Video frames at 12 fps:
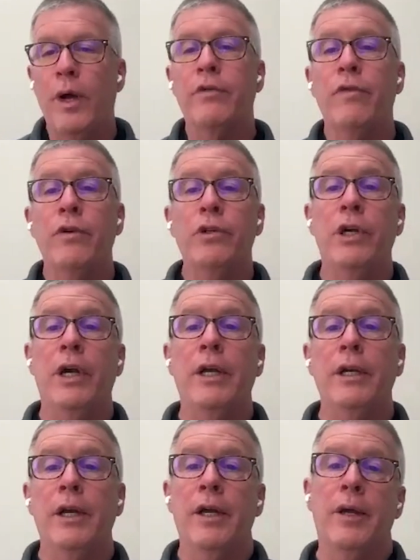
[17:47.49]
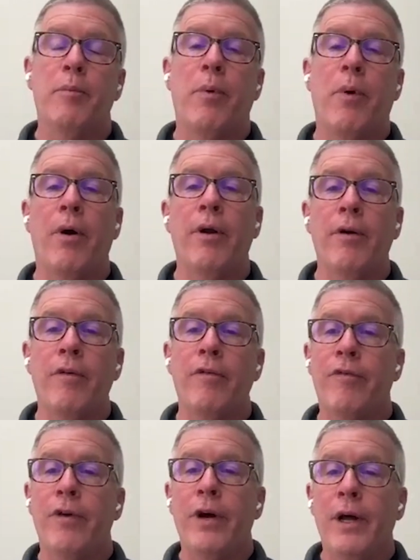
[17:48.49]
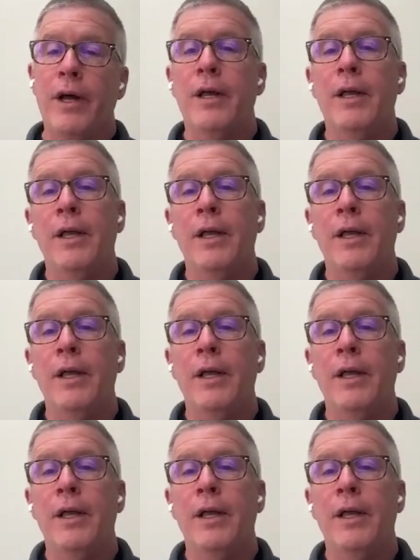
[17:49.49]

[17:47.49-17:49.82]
to West Virginia, part of